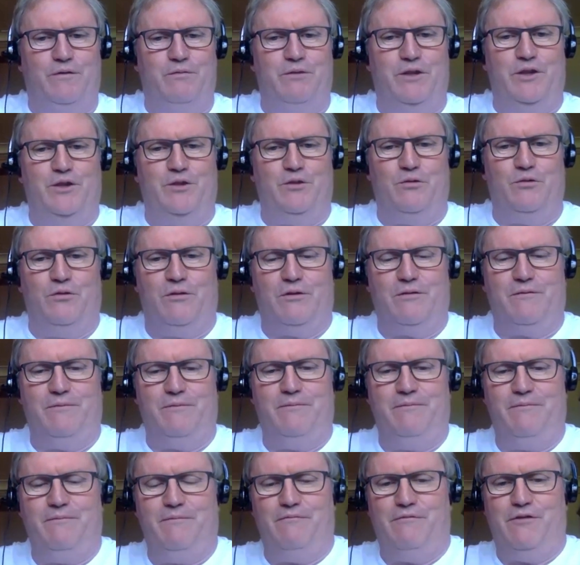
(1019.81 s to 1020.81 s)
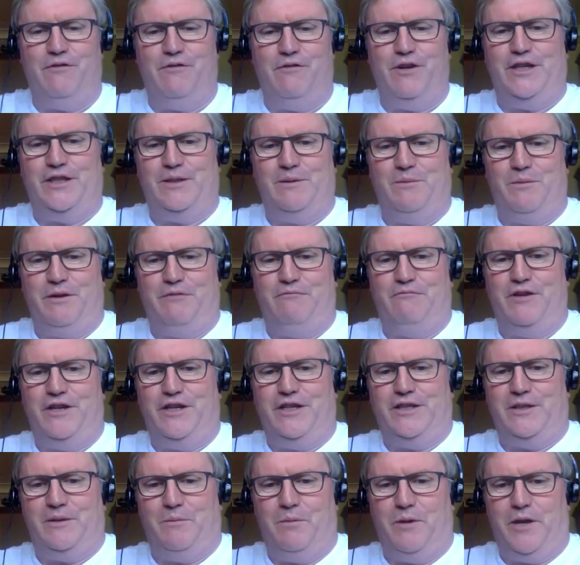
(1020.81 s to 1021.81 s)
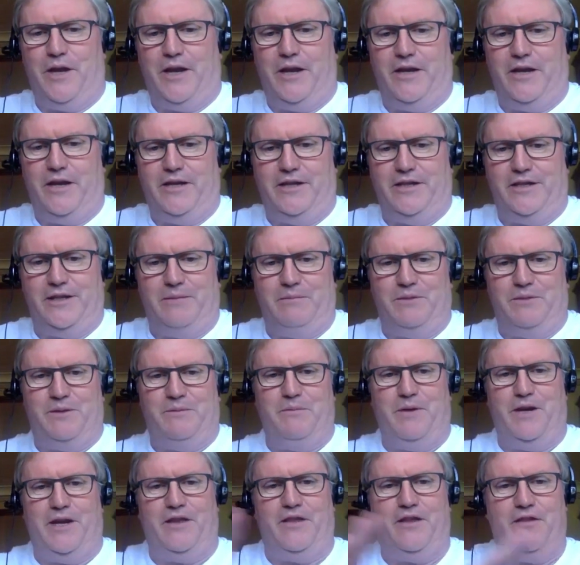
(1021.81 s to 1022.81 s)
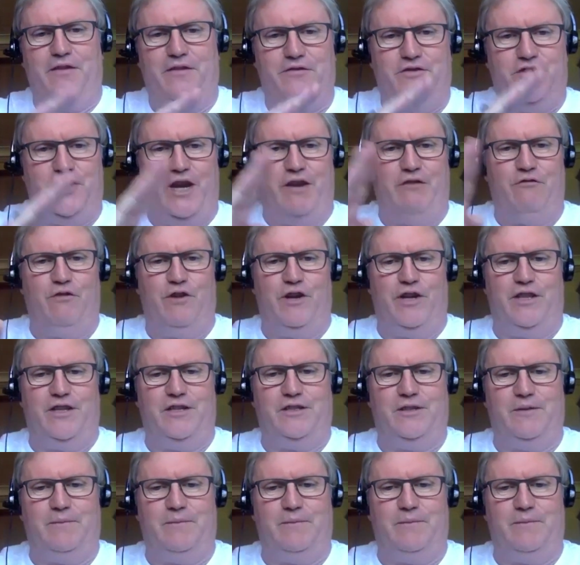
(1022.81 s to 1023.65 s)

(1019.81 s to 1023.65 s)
We talk reasonably, and it seems to me that generally there's a